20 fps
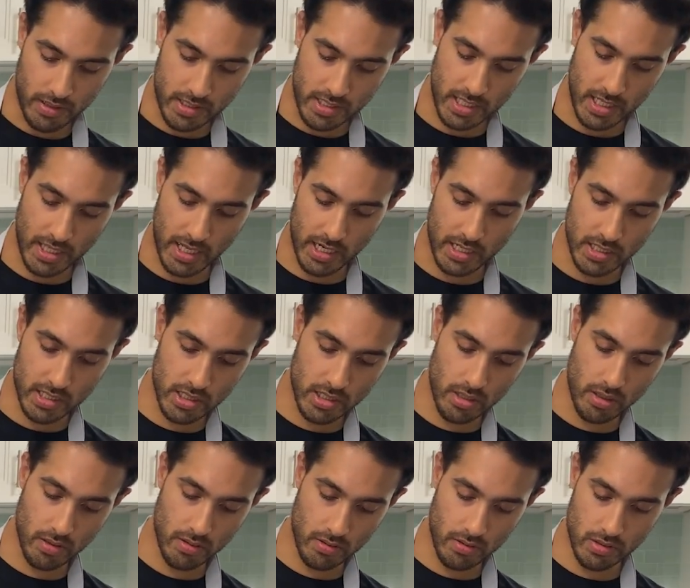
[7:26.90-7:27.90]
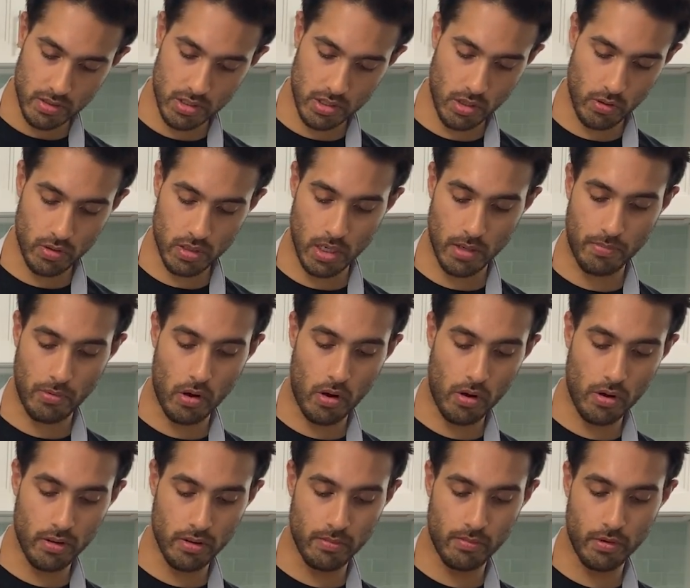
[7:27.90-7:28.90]
can see that it's soaked up
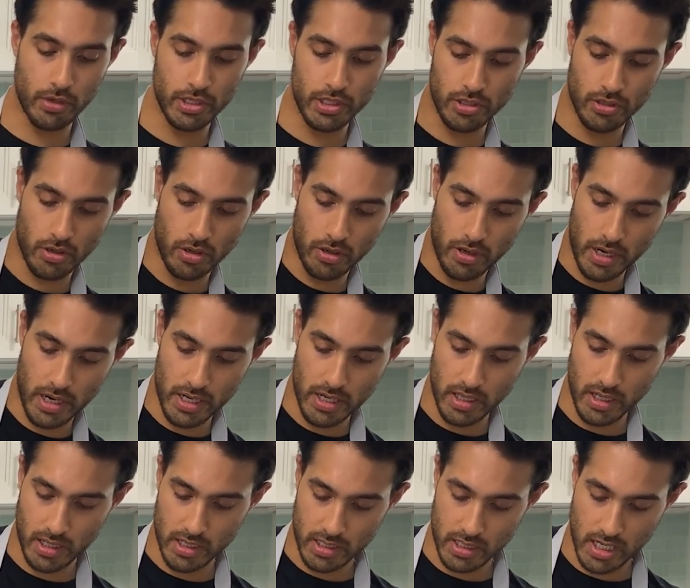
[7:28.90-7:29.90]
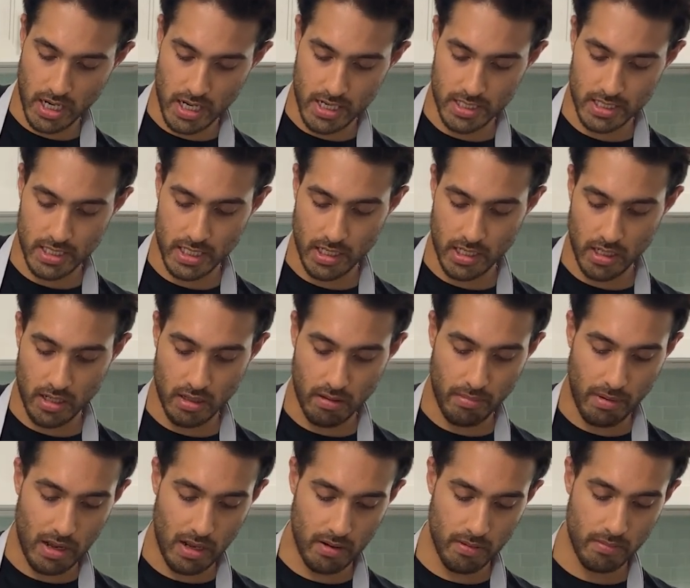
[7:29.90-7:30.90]
all the moisture already. Like, it's kind of sticking to the
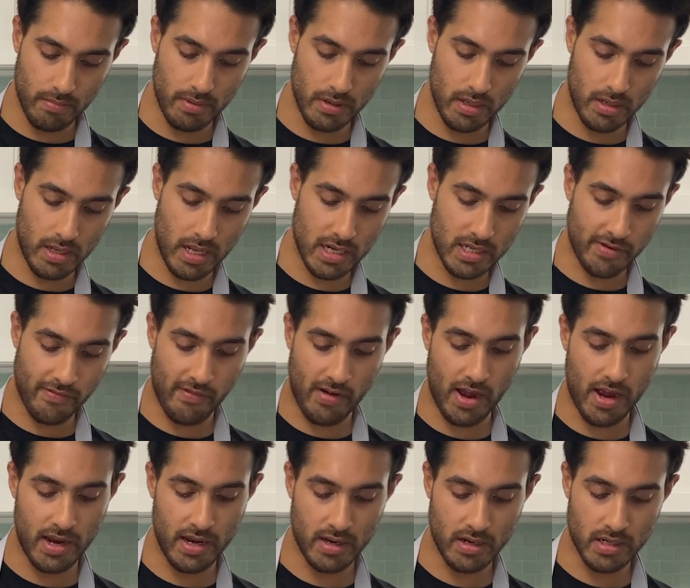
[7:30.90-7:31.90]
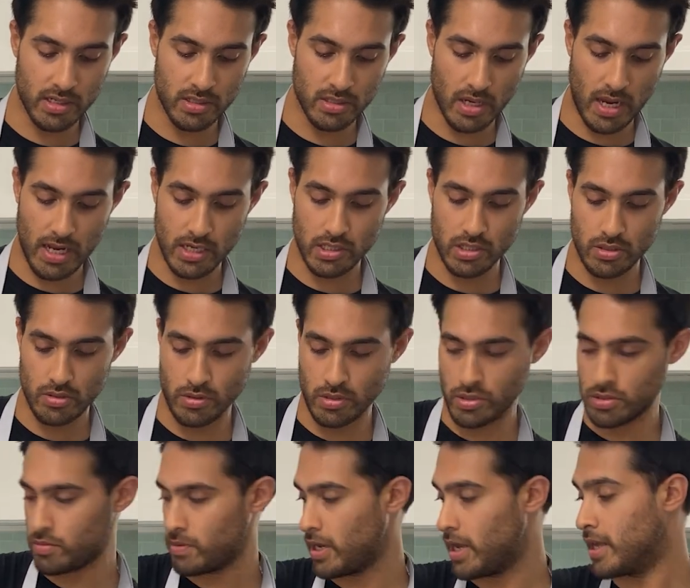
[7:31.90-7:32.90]
bottom, but that's fine because as soon
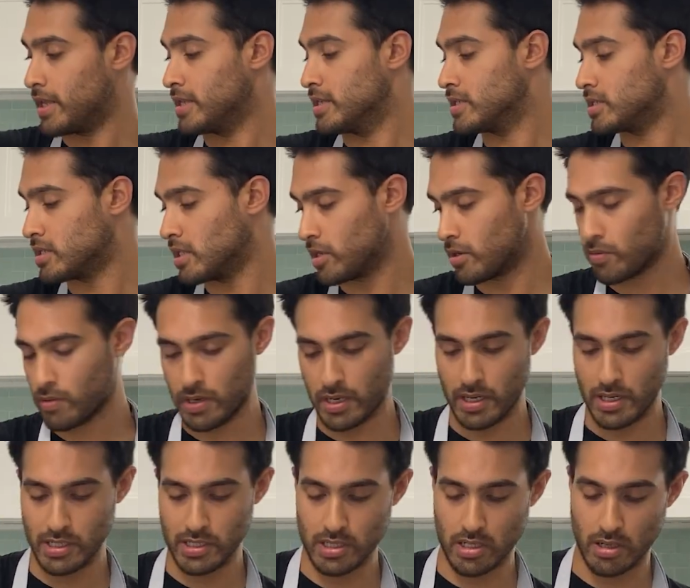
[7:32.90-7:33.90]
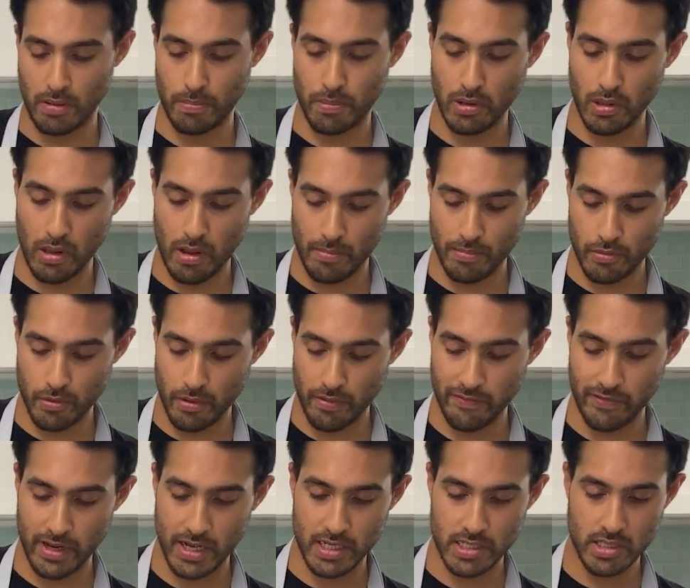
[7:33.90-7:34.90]
as we add this liquid in, it's gonna pull up real
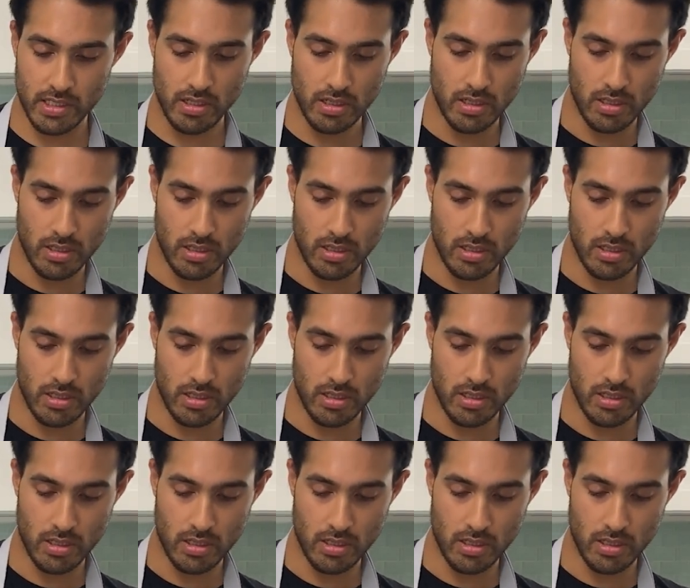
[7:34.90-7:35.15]
fast.